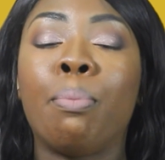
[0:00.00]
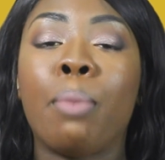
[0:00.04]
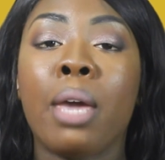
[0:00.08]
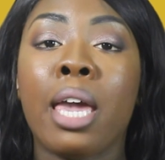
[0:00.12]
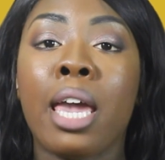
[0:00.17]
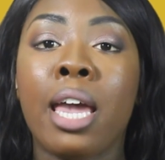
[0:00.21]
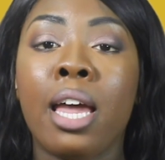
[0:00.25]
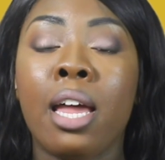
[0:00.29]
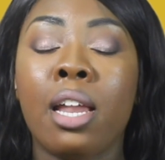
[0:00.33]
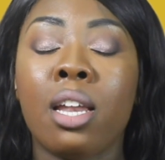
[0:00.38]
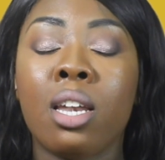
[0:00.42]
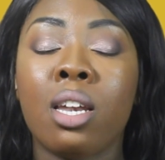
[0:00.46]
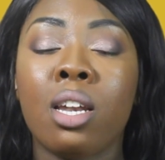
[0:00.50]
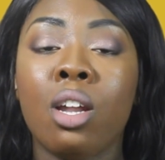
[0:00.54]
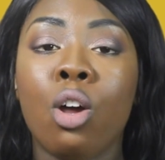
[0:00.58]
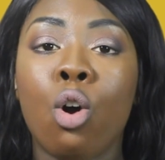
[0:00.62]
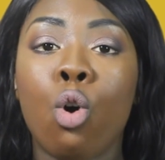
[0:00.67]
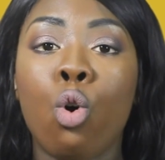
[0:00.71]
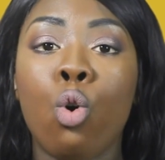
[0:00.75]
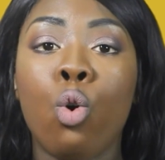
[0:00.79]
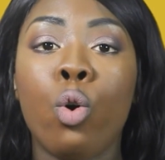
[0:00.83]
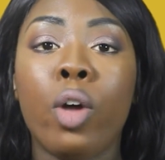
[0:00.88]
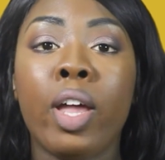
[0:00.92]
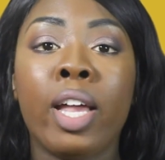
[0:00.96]
man
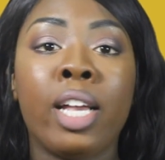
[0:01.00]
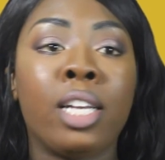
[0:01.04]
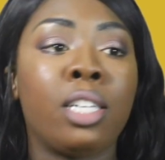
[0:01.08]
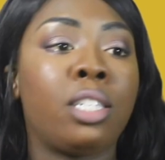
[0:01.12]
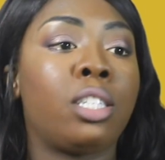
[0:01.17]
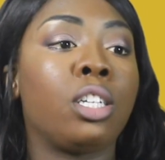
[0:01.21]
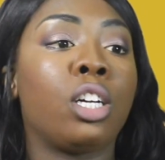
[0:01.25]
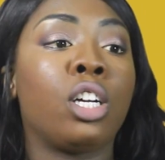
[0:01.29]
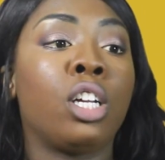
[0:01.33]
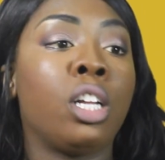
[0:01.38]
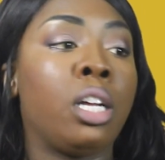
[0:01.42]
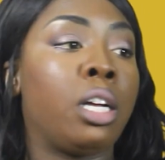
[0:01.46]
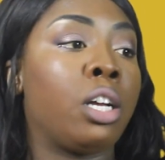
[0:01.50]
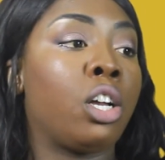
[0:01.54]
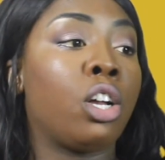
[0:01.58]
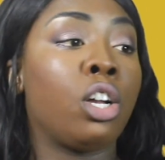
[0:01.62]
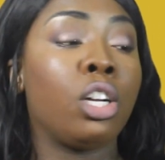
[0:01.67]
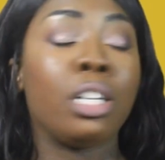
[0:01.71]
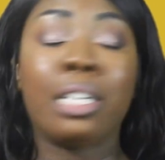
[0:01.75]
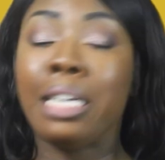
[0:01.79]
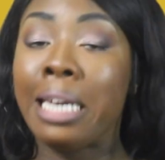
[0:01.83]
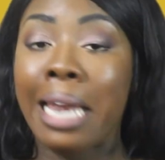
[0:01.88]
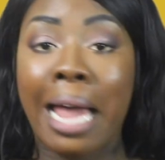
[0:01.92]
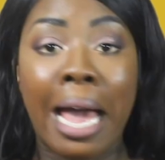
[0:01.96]
who is
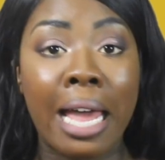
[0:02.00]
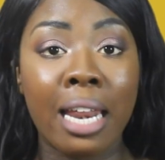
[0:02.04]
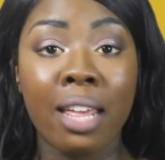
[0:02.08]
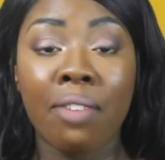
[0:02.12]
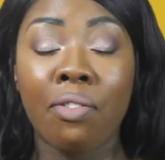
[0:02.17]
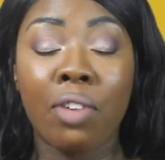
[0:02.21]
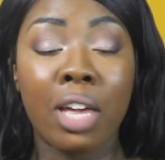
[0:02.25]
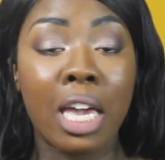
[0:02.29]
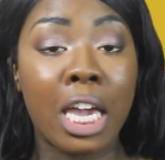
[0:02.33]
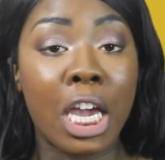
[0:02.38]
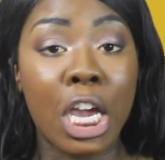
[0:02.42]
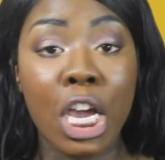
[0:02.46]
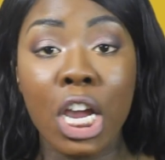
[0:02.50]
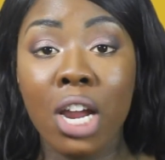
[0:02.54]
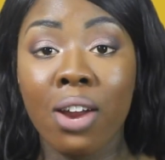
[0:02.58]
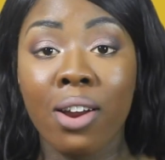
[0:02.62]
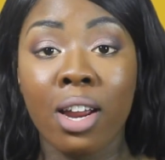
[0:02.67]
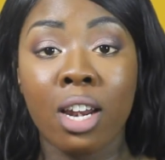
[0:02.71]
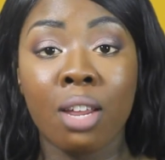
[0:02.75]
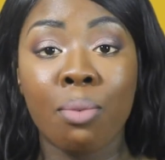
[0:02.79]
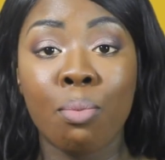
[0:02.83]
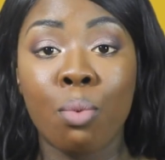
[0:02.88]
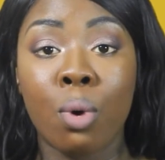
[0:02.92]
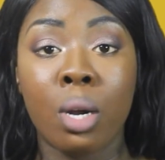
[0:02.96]
not even here
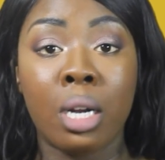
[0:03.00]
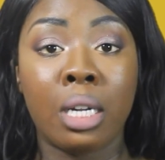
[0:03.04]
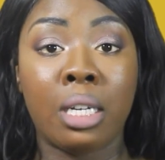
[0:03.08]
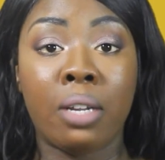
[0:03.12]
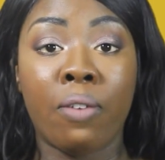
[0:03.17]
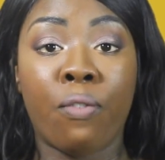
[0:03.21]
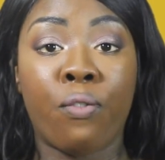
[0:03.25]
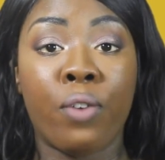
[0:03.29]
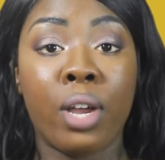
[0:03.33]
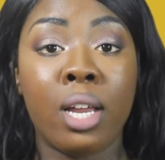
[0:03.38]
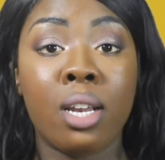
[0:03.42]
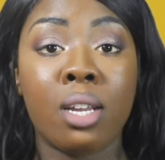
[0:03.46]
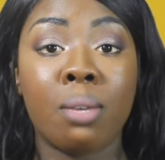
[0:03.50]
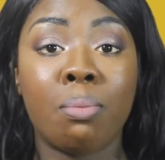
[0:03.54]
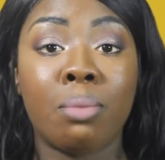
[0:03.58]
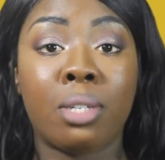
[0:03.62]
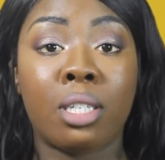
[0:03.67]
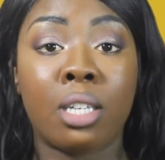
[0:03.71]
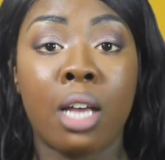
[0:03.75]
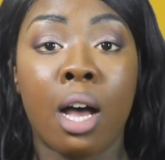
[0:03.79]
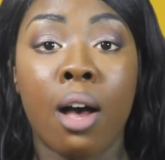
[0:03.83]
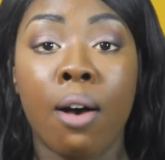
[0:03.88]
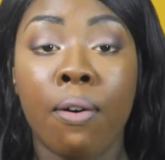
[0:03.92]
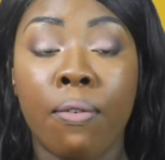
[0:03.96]
anymore to defend
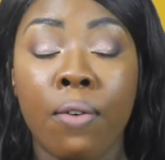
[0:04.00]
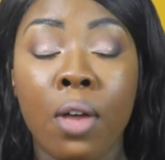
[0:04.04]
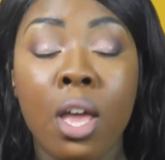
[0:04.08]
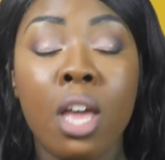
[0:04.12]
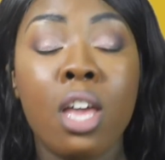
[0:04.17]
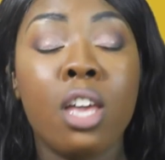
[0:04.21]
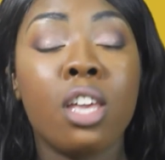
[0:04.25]
himself,